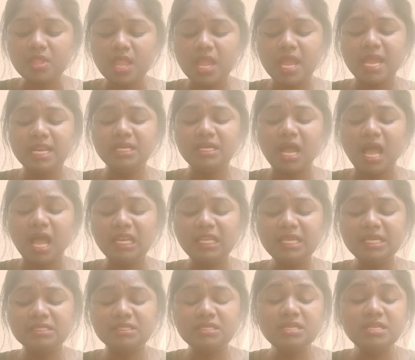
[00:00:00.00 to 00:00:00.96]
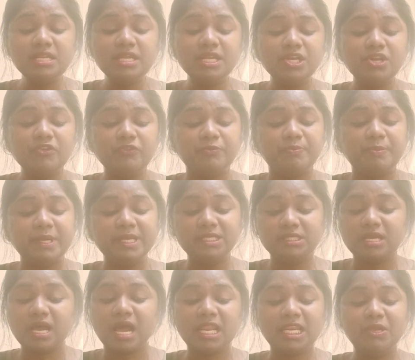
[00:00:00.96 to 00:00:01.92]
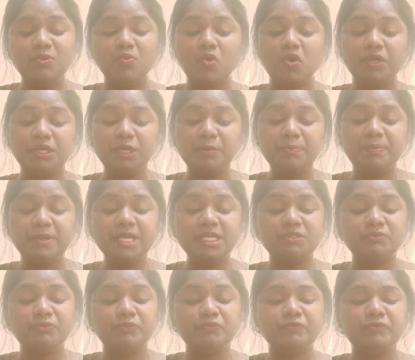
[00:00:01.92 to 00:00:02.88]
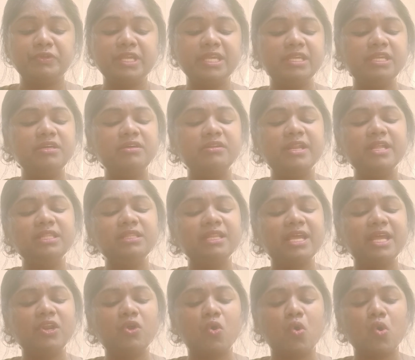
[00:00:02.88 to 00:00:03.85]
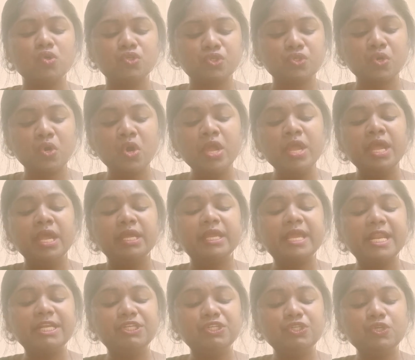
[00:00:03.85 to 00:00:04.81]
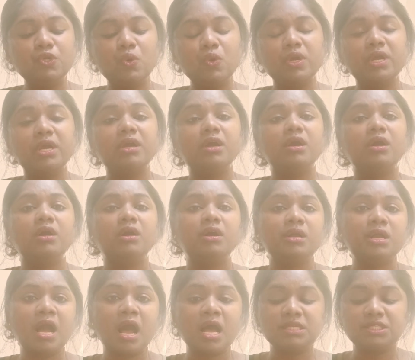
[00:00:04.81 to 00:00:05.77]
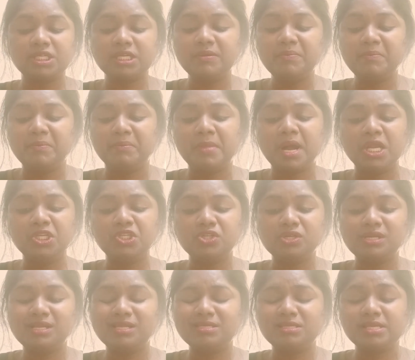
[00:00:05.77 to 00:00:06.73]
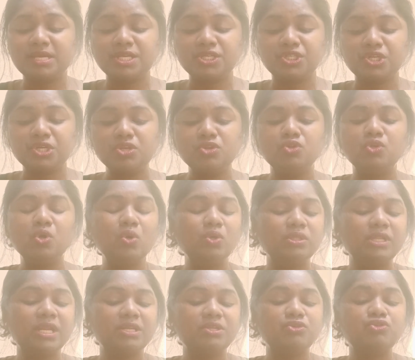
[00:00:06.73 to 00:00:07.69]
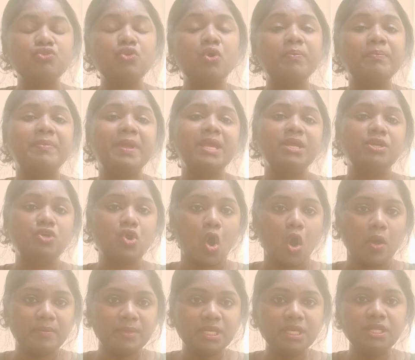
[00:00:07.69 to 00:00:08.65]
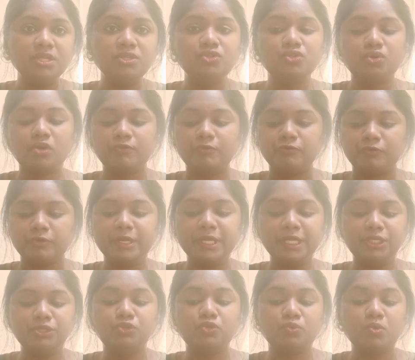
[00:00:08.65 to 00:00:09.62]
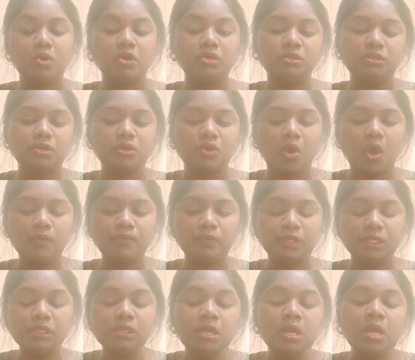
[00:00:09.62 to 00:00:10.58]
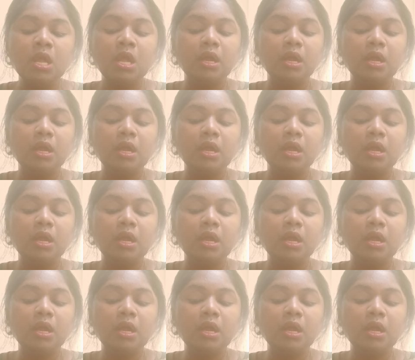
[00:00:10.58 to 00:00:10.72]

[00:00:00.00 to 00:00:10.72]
And Kali is in need of peace. Kali wanted peace. We here and there also get to know caste and marginalization, though there is no big dominance of it throughout the novel.